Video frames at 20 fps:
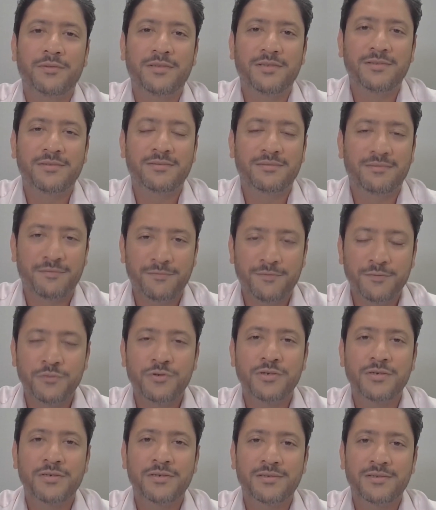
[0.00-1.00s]
this
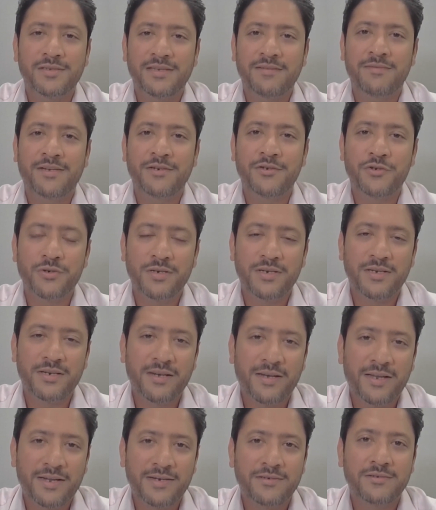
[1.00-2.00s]
futures eventually
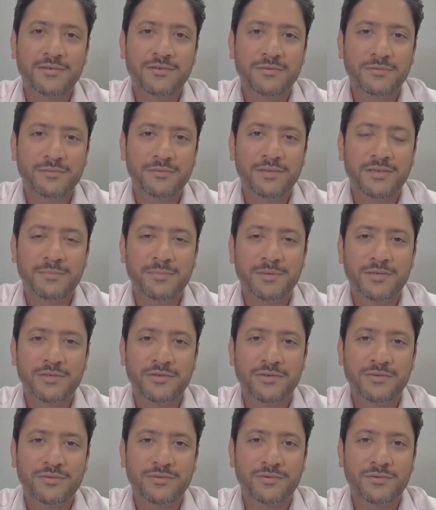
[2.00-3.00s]
led to the
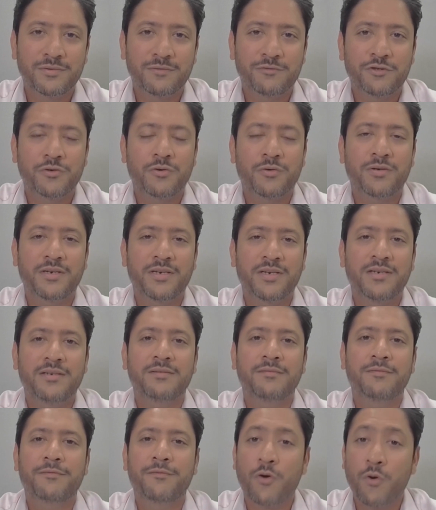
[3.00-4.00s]
emergence of
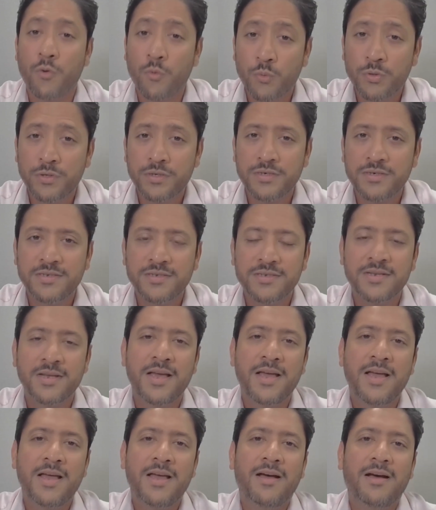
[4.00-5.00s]
short-dated forwards,
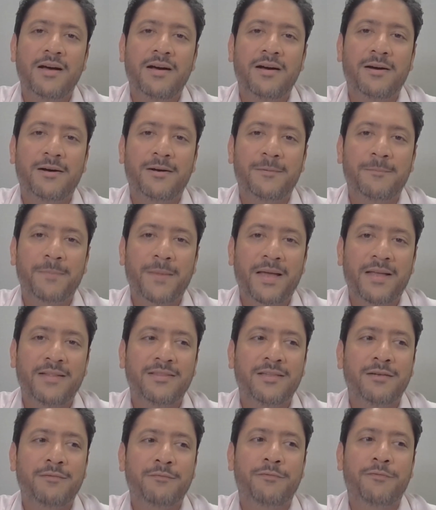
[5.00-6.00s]

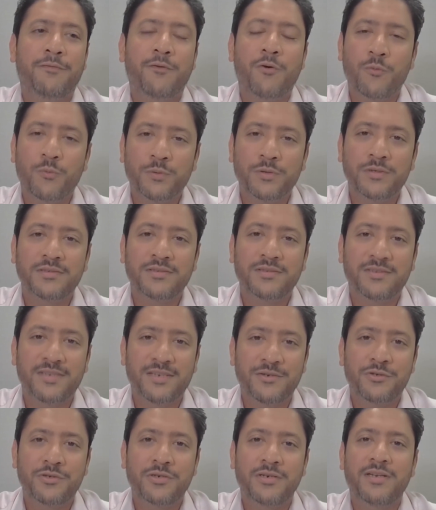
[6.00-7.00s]
and then forwards
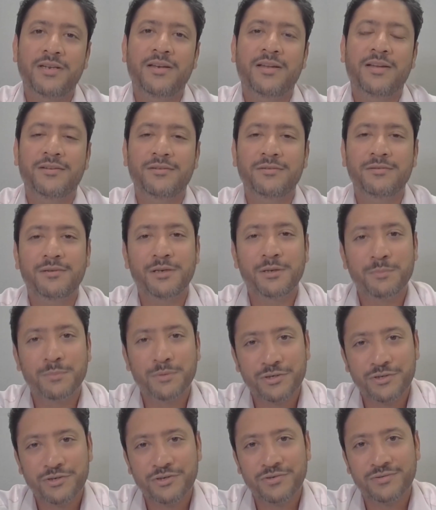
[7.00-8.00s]
essentially led to the
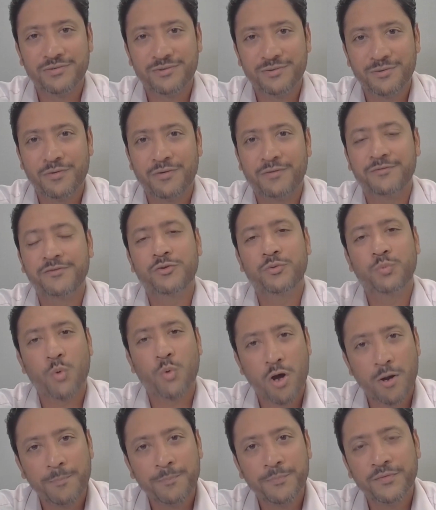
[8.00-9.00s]
emergence of
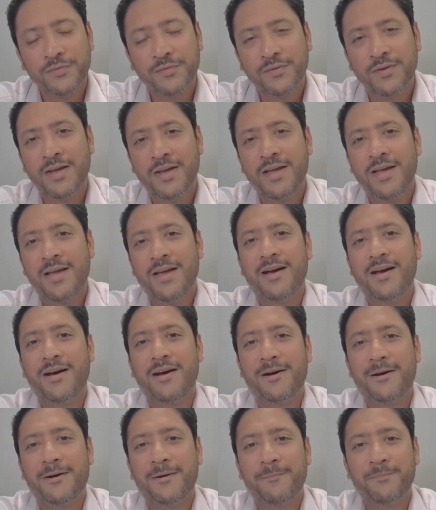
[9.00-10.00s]
swaps.
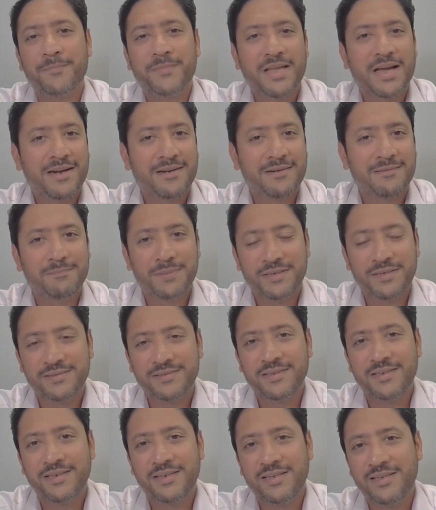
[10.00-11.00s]
That
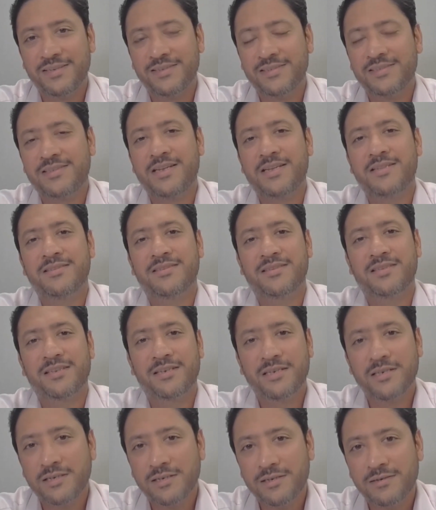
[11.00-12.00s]
basically extends the
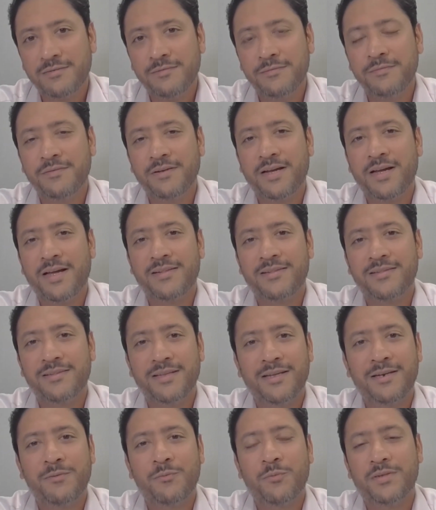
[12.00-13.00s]
curve, and
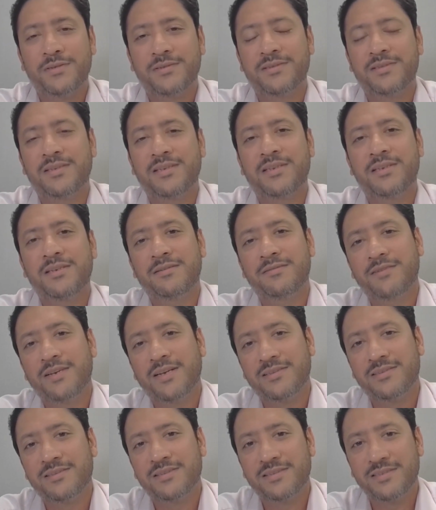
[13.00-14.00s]
then once the curve
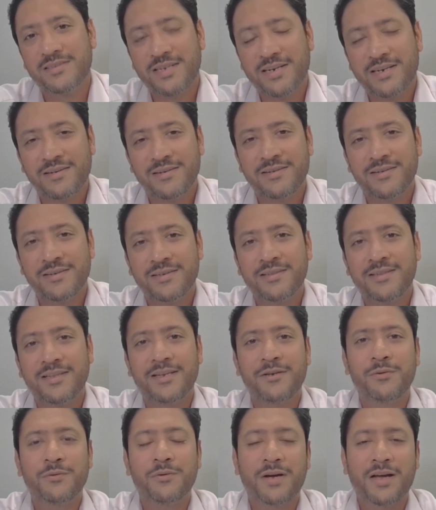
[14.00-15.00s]
gets extended,
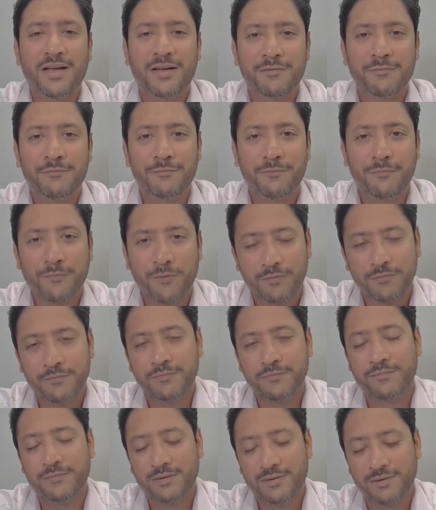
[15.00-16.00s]
then you have
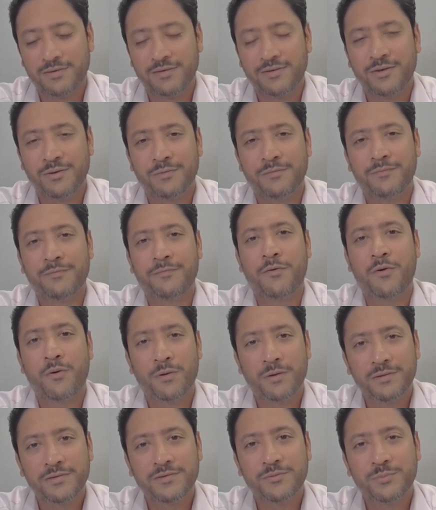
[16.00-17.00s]

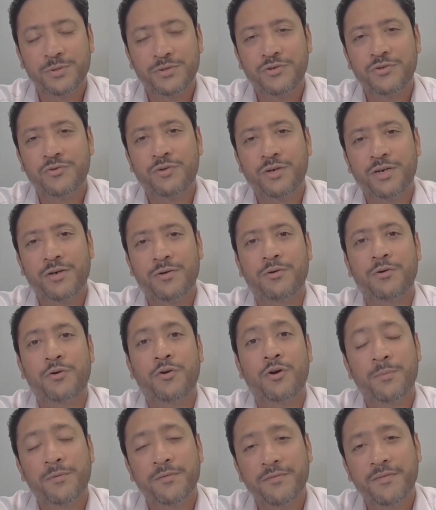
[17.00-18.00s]
vols which trade on
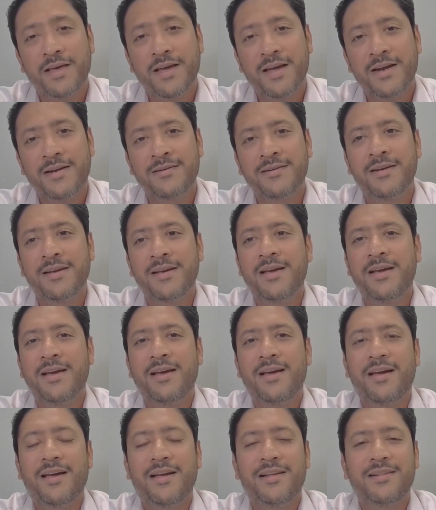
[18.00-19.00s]
top of that,
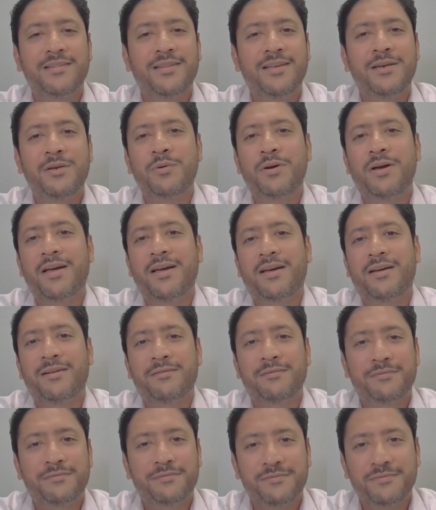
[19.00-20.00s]
and then you
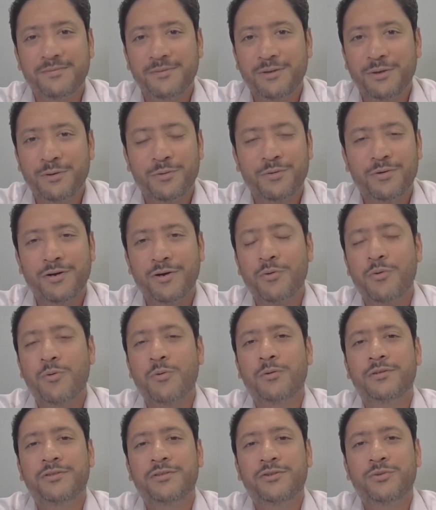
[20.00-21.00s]
have a
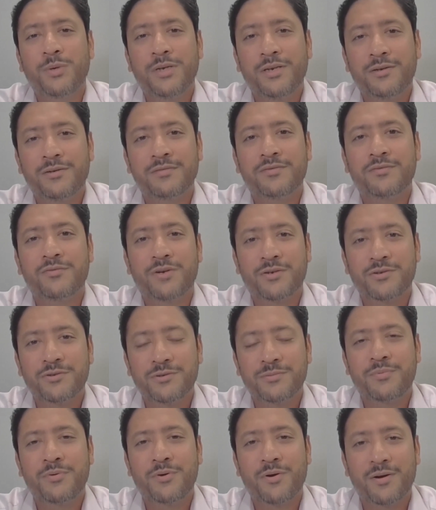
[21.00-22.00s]
whole suite of
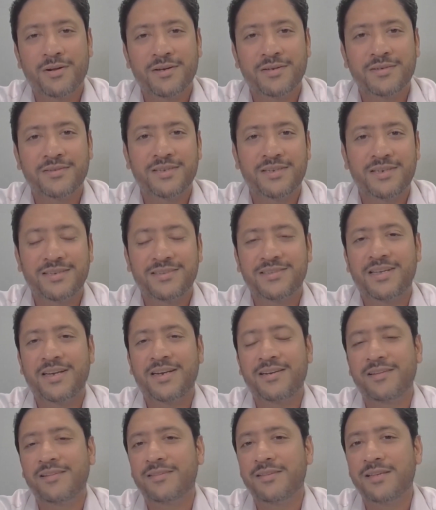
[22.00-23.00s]
structured products and
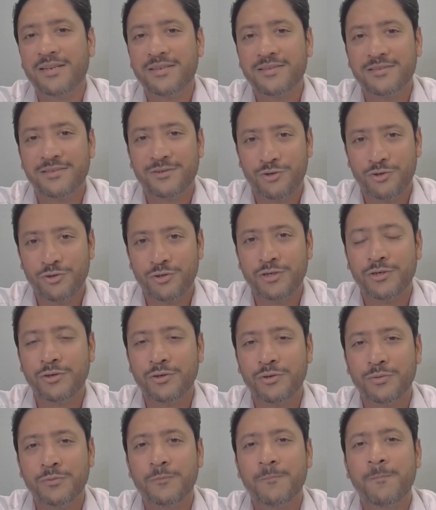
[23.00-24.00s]
exciting things that you can
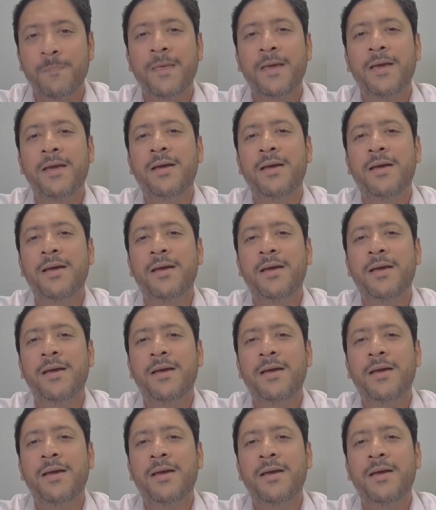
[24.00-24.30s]
do.